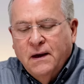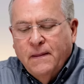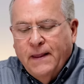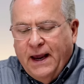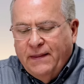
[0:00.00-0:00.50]

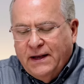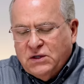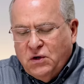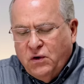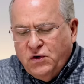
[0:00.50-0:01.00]
Mm. And that's
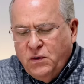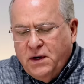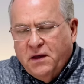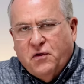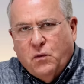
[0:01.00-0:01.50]
called
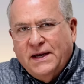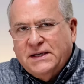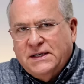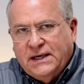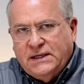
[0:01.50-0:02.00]
doing a
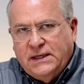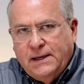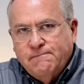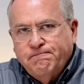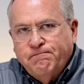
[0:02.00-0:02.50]

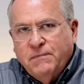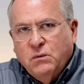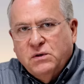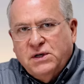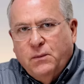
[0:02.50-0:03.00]
360,
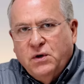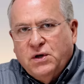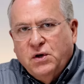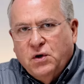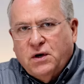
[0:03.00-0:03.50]
where someone
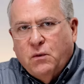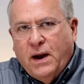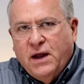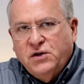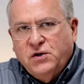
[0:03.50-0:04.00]
can look
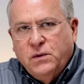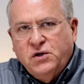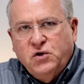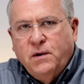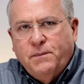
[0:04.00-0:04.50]
around you and
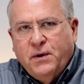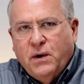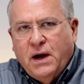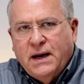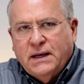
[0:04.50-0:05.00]
do it
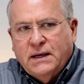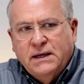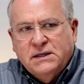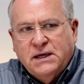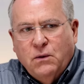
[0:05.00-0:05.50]
periodically
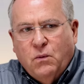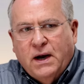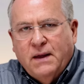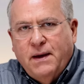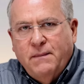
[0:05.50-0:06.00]
and say,
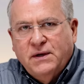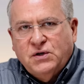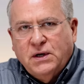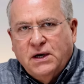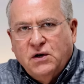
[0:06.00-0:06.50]
What am I
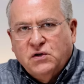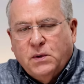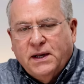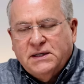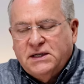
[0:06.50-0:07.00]
missing? Here's
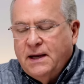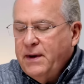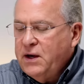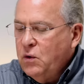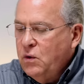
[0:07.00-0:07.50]
what I say
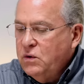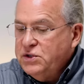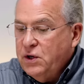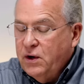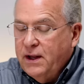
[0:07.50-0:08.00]
my
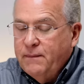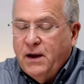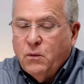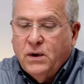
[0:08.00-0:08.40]
goals are, and I'm not